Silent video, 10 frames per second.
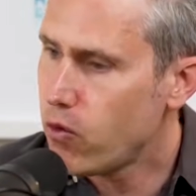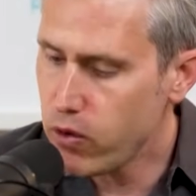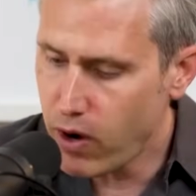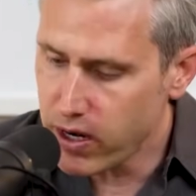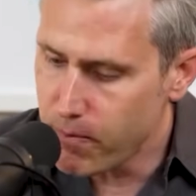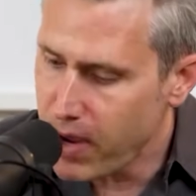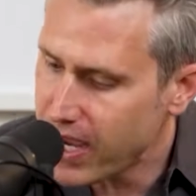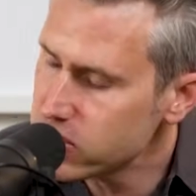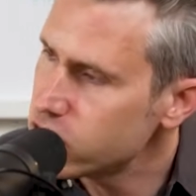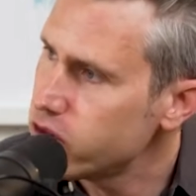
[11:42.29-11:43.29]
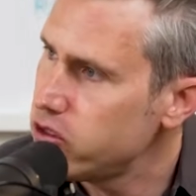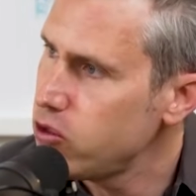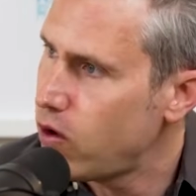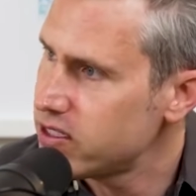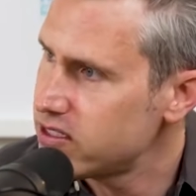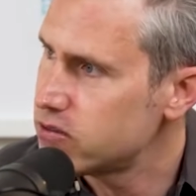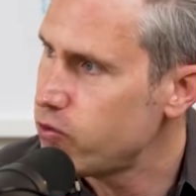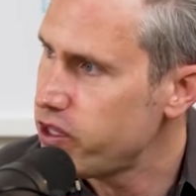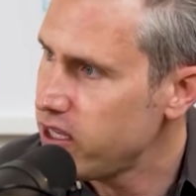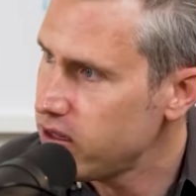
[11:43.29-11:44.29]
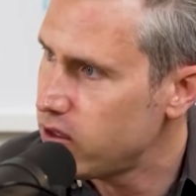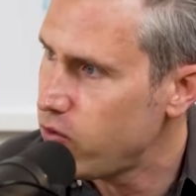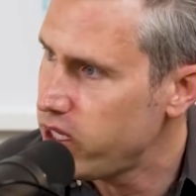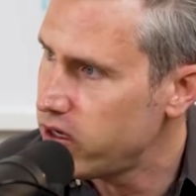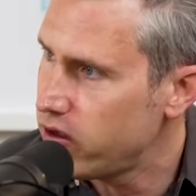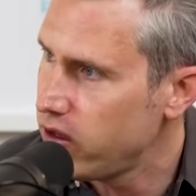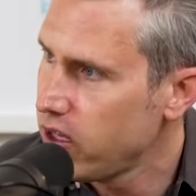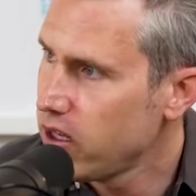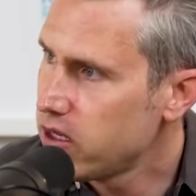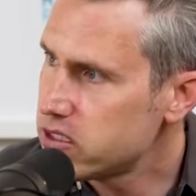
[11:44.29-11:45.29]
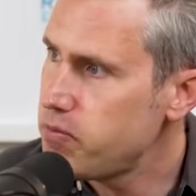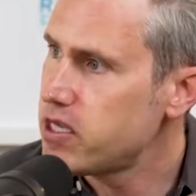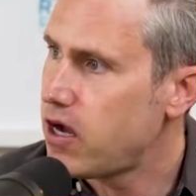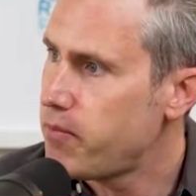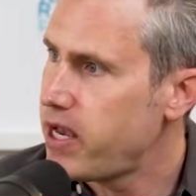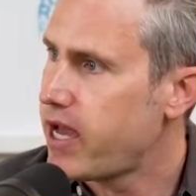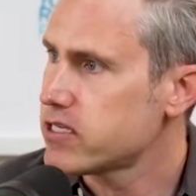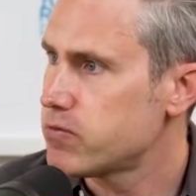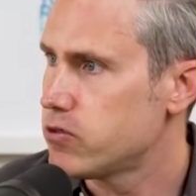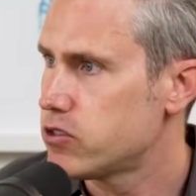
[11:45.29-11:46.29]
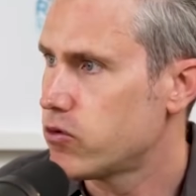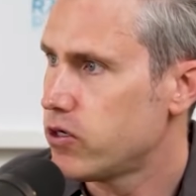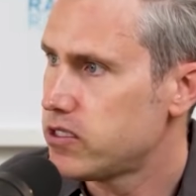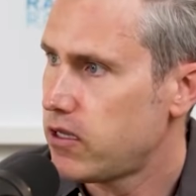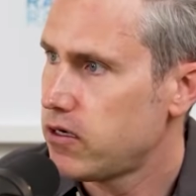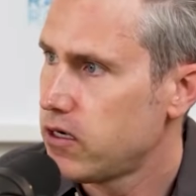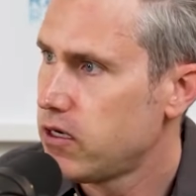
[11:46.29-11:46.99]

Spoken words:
We want to master the nuances within the wheel to become an expert storyteller.